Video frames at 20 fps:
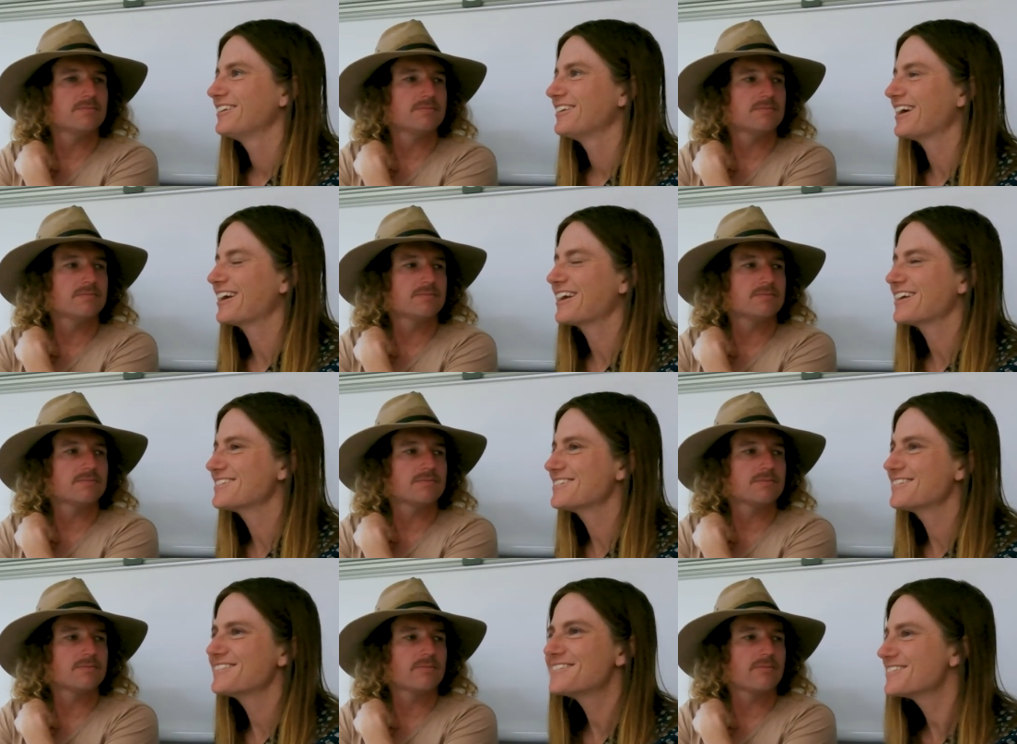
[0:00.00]
Speaker 1: that
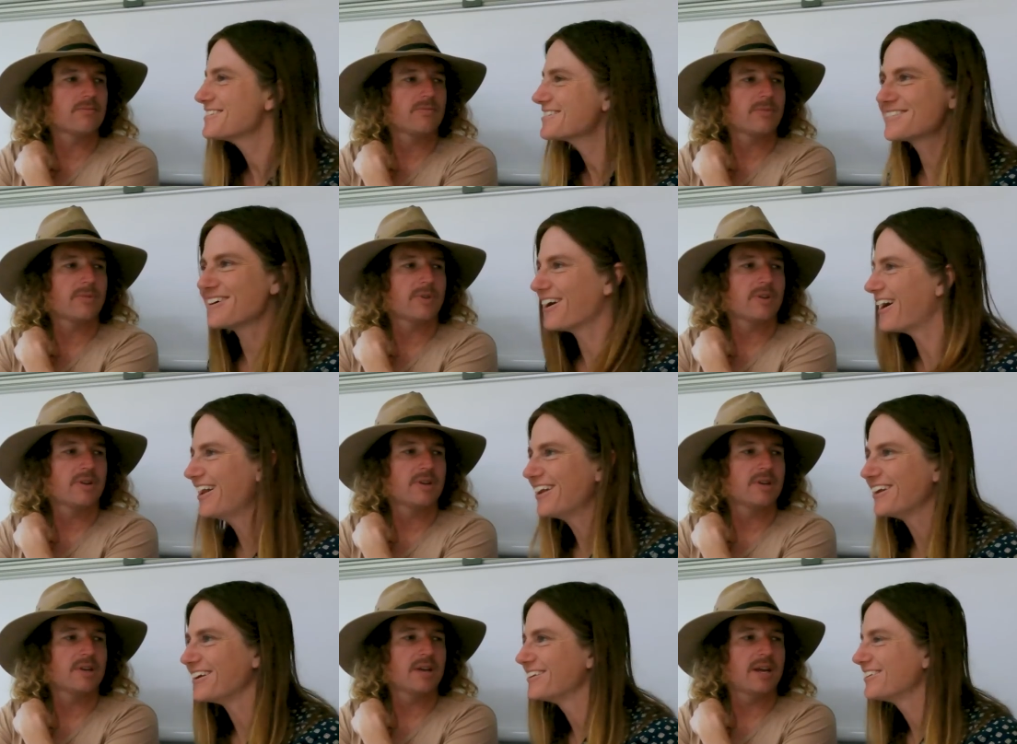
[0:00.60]
gets us
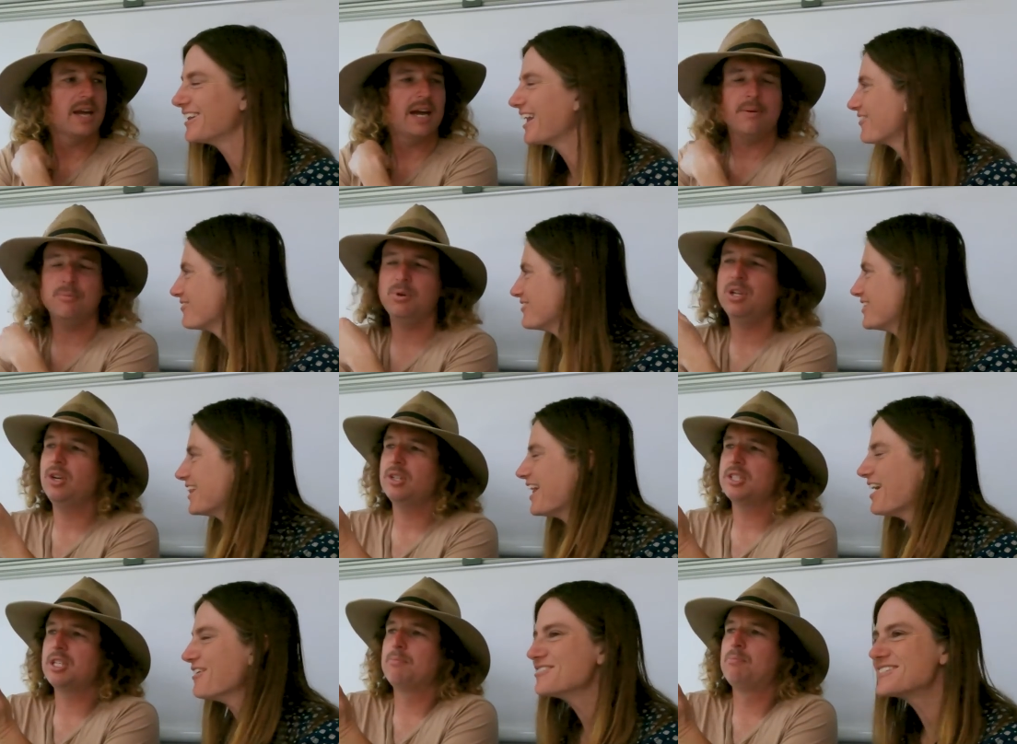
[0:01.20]
excited. Like and
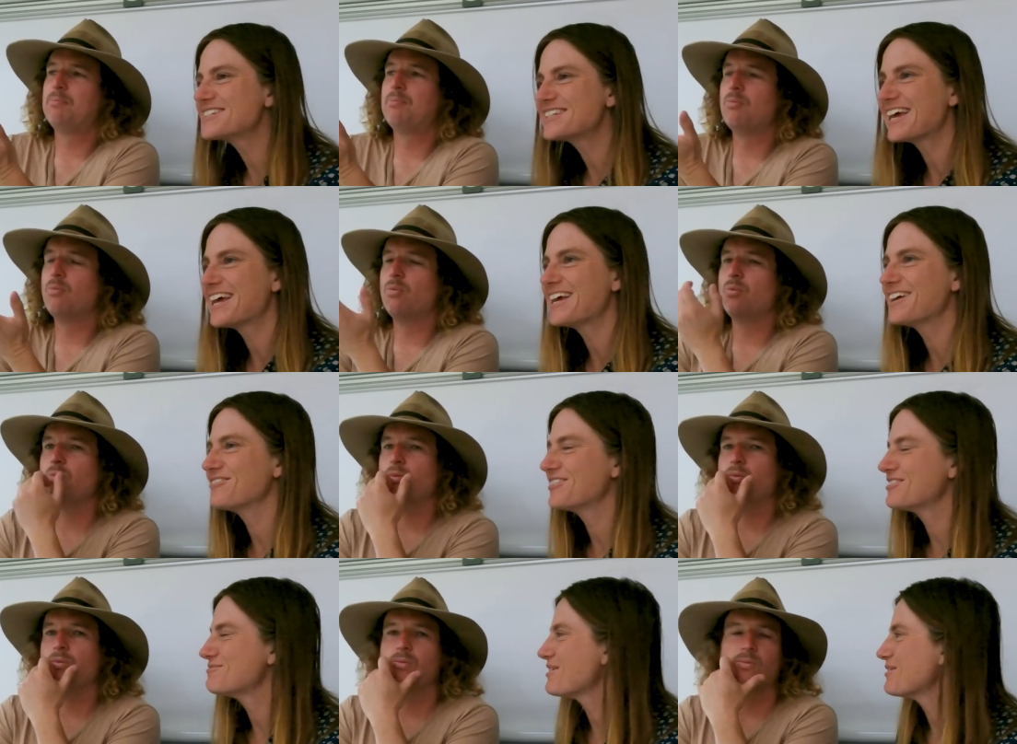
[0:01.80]
we, we like love to...
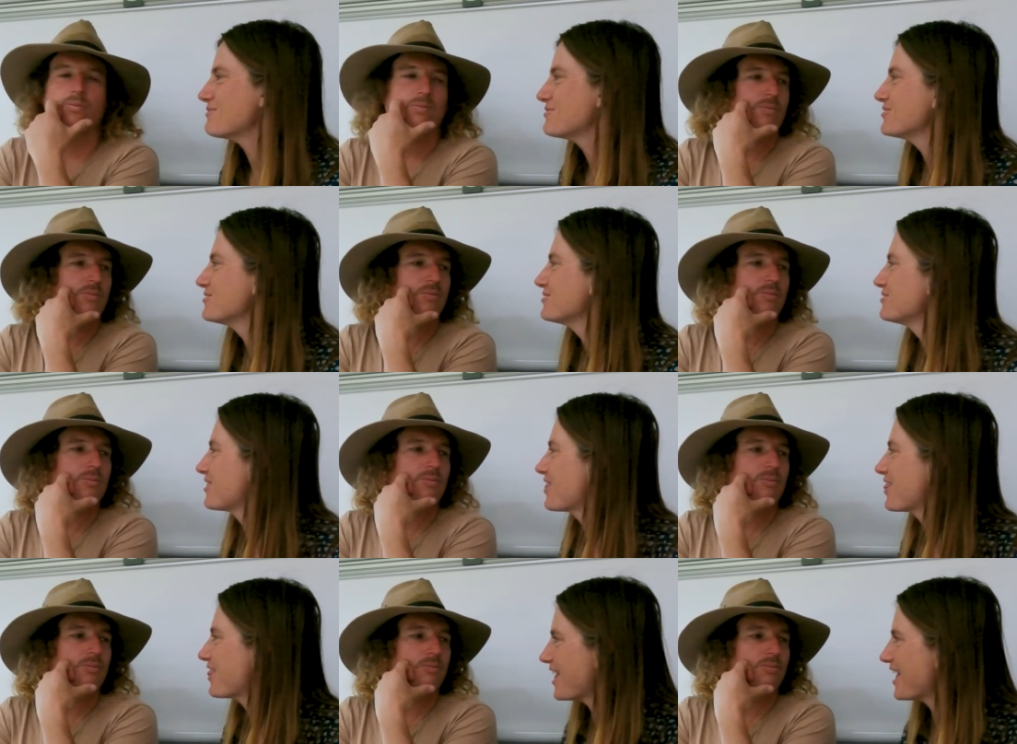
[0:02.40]
seeing when
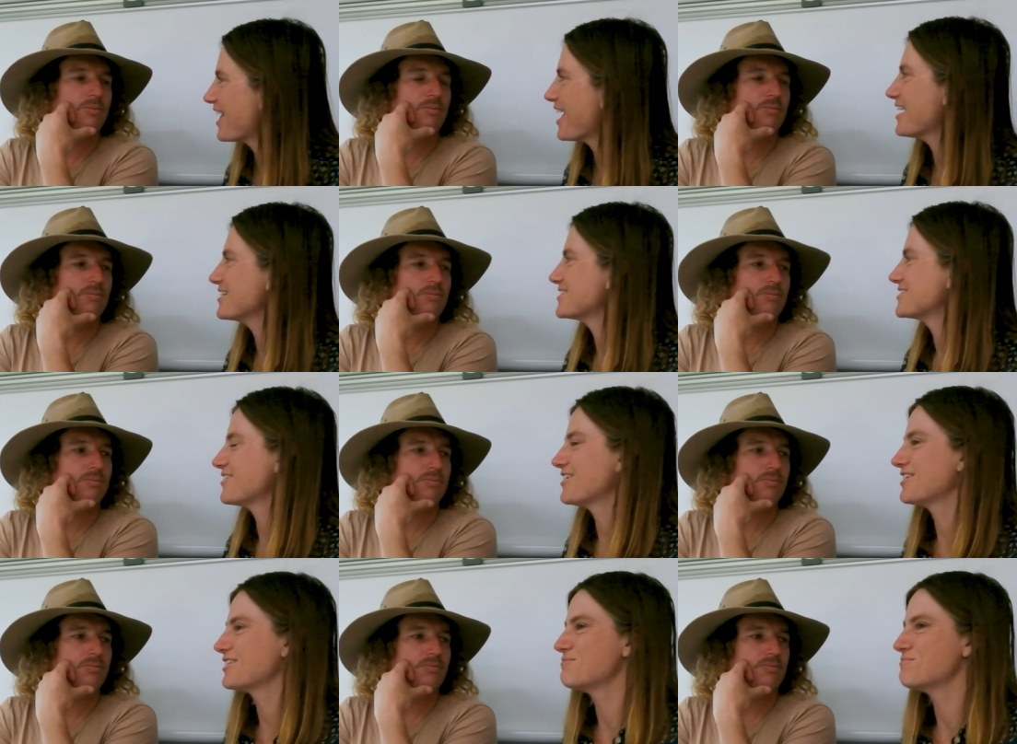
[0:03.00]
people think
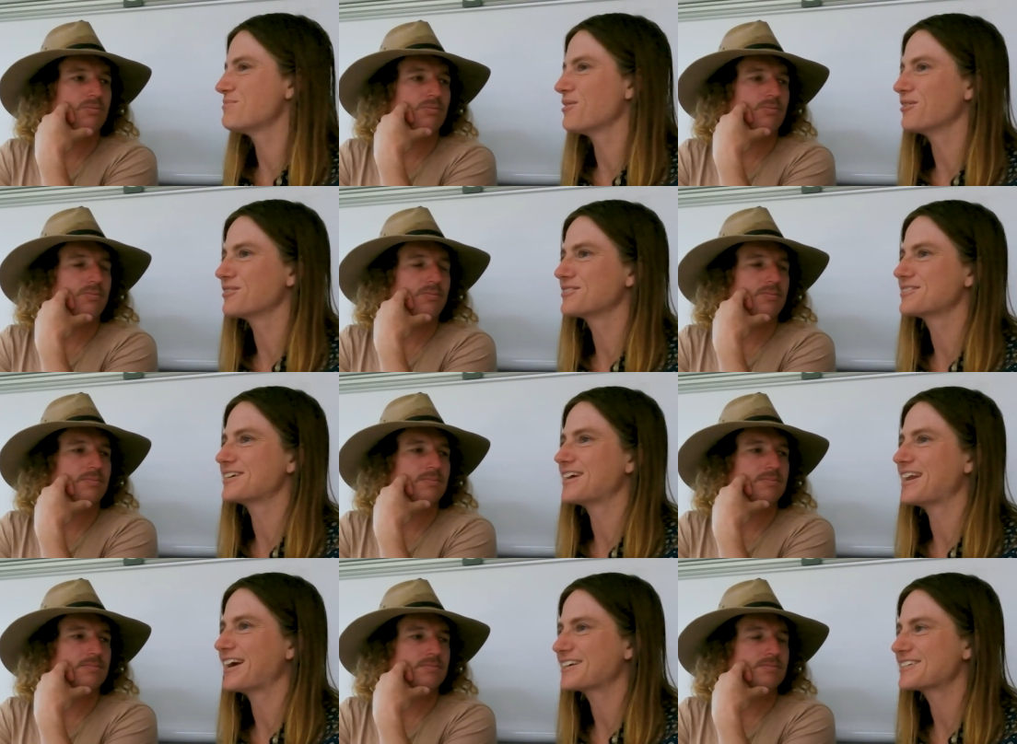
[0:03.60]
outside the
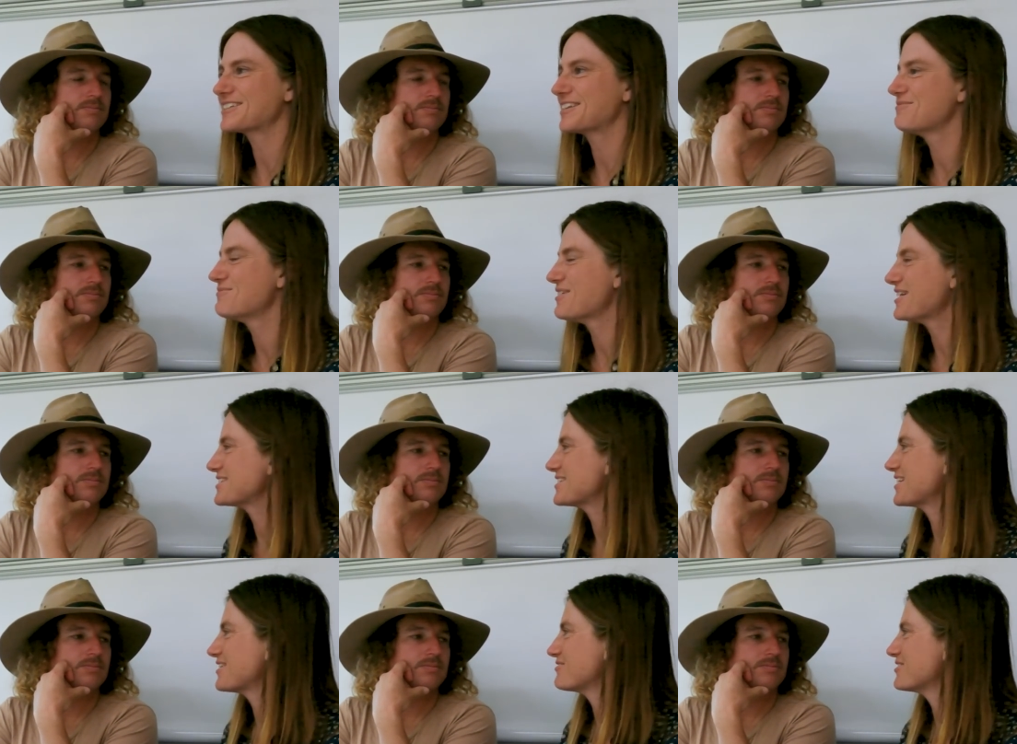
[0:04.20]
box and actually
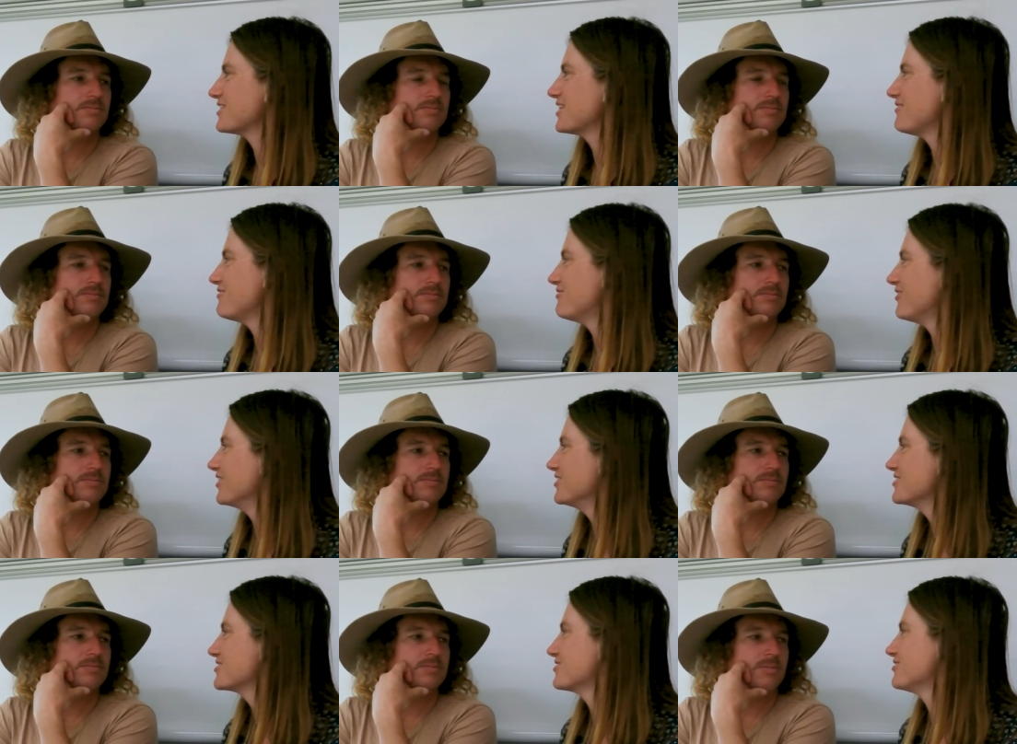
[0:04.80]
make something really
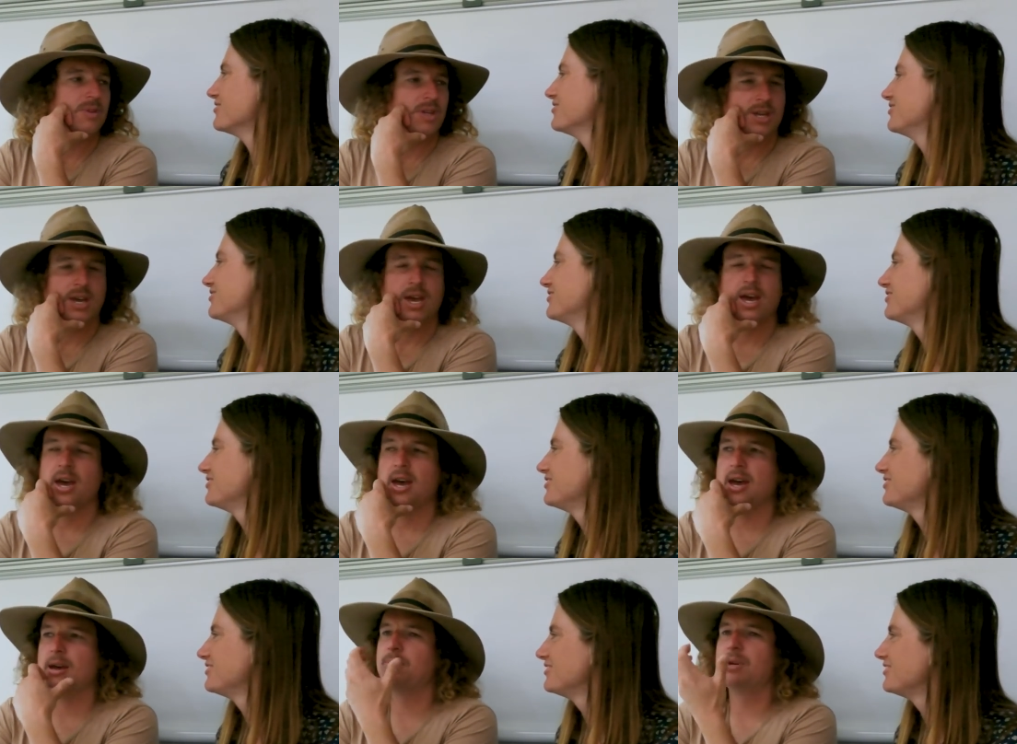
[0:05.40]
functional.
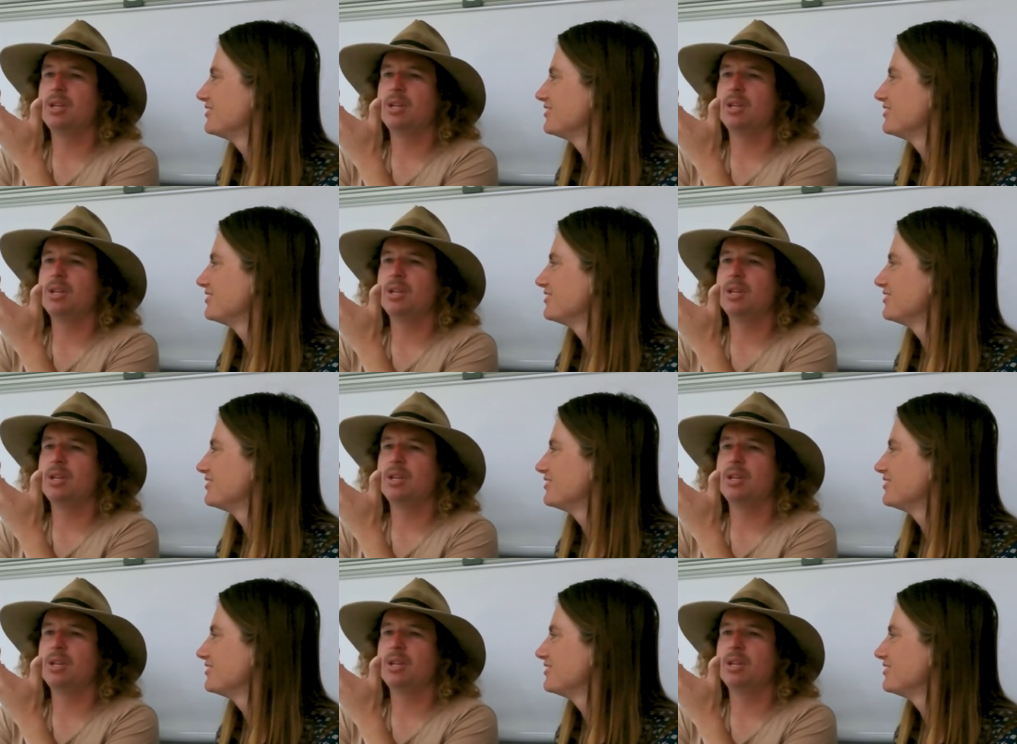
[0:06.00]
Speaker 2: Yeah, and